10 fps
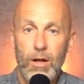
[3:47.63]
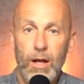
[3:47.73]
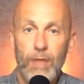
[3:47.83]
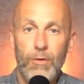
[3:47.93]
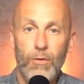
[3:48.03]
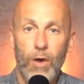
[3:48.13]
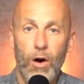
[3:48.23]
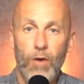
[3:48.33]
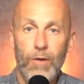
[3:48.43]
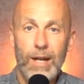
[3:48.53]
if you've
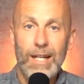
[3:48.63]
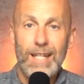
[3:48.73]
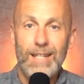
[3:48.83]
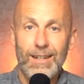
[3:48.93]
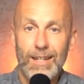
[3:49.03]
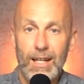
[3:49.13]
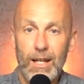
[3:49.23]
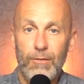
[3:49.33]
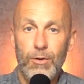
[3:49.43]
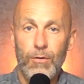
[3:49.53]
already done it,
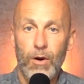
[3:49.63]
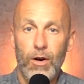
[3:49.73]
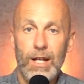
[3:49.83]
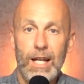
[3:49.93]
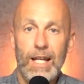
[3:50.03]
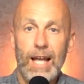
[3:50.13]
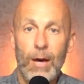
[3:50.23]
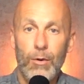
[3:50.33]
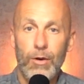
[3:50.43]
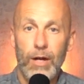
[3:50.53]
if you've already
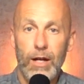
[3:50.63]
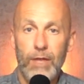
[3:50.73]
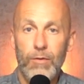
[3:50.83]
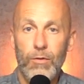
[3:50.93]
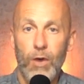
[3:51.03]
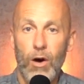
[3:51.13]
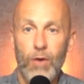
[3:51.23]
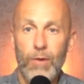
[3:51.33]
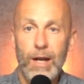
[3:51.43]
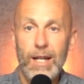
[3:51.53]
encountered it, if you've
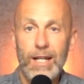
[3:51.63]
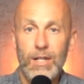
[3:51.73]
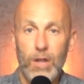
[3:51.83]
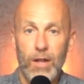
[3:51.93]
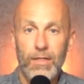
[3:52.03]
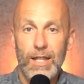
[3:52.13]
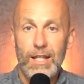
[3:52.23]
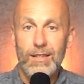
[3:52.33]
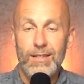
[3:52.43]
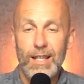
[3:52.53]
already done
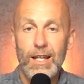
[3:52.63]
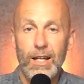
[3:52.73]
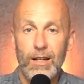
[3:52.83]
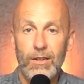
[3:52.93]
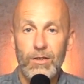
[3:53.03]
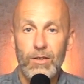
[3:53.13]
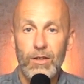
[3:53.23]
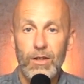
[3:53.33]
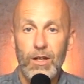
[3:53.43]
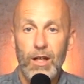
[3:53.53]
these things,
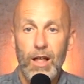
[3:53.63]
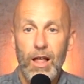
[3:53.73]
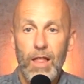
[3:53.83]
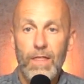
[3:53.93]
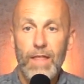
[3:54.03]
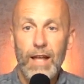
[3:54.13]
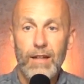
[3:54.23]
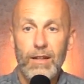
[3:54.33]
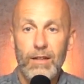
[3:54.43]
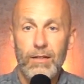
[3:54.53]

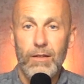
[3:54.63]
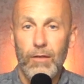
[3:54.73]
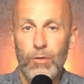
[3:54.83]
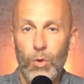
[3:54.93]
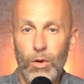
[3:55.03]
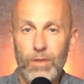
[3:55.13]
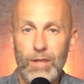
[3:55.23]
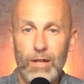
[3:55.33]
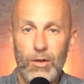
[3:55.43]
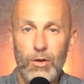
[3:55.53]
that of course
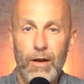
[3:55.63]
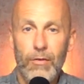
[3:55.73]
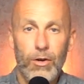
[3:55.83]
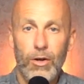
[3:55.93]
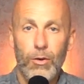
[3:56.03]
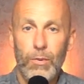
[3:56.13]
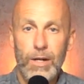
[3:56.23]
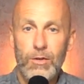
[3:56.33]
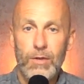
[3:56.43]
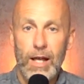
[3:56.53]
that you're never going to
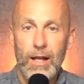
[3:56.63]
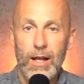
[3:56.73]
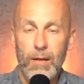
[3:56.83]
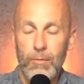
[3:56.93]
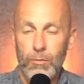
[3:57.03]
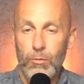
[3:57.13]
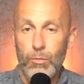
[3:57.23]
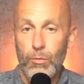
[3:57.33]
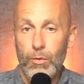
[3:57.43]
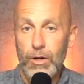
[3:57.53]
reach that
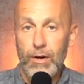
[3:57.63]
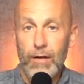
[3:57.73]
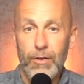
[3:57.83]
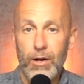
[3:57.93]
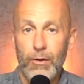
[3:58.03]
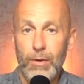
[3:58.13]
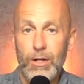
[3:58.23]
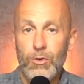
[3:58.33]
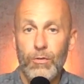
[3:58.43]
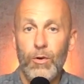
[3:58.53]
you're never going to
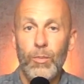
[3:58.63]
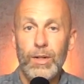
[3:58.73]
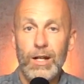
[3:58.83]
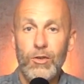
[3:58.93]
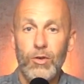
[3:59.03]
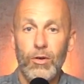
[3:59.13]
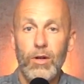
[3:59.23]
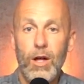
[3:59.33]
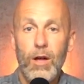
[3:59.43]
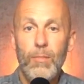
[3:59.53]
reach your full
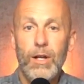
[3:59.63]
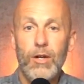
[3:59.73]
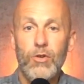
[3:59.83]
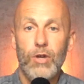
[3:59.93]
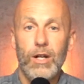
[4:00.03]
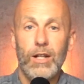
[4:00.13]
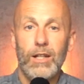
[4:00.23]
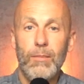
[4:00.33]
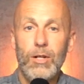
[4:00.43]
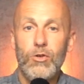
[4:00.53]
potential because going to
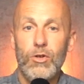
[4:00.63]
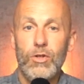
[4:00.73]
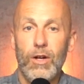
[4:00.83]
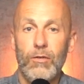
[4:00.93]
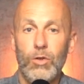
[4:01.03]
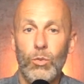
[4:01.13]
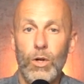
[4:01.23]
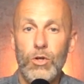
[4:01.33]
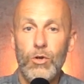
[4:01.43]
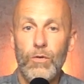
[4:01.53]
limit yourself to
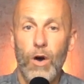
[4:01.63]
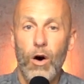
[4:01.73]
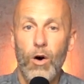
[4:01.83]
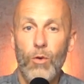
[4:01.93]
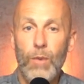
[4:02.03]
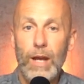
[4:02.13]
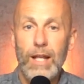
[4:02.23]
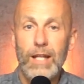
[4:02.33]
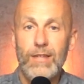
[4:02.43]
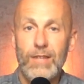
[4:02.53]
what you've
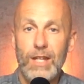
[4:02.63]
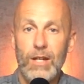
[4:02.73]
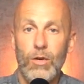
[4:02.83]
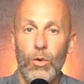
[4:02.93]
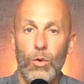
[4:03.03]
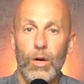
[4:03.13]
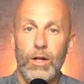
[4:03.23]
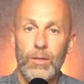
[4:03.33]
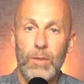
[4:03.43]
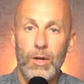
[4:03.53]
already seen or
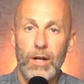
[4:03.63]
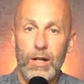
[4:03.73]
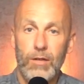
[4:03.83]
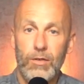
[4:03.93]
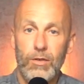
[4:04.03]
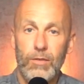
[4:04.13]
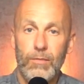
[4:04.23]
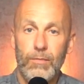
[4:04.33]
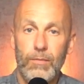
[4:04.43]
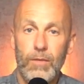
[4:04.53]
experienced.
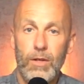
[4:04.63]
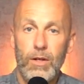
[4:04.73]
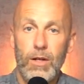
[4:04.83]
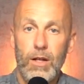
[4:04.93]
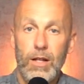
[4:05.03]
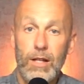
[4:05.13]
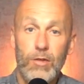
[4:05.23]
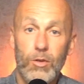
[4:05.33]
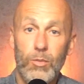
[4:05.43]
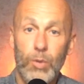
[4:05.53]
That's
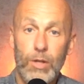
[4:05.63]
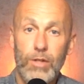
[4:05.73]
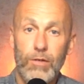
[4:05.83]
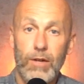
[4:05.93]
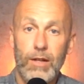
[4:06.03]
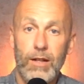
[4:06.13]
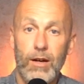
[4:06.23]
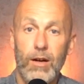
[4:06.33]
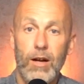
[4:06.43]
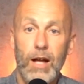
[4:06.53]
good preaching right
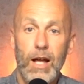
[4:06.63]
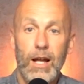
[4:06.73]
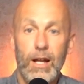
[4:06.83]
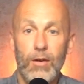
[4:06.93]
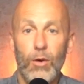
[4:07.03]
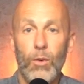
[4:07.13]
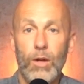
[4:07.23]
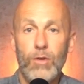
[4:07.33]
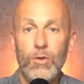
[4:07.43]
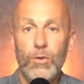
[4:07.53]
there, and I don't
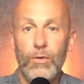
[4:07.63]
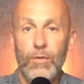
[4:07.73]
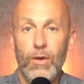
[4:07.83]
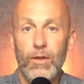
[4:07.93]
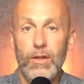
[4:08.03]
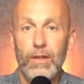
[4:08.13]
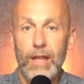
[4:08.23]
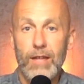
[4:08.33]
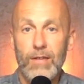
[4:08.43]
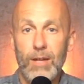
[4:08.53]
want you to fall into
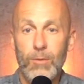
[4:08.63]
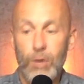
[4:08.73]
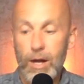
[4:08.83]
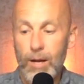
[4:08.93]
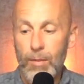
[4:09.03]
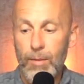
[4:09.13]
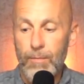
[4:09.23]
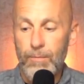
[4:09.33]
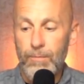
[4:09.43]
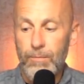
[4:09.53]
that same trap.
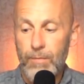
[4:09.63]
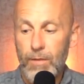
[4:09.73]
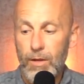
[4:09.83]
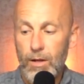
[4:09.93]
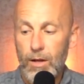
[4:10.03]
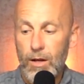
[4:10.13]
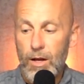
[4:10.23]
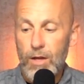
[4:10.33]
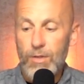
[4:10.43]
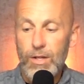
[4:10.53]

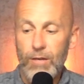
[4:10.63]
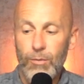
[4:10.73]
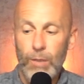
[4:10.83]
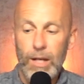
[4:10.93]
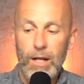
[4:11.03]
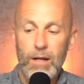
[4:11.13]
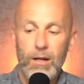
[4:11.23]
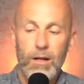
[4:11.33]
See, if we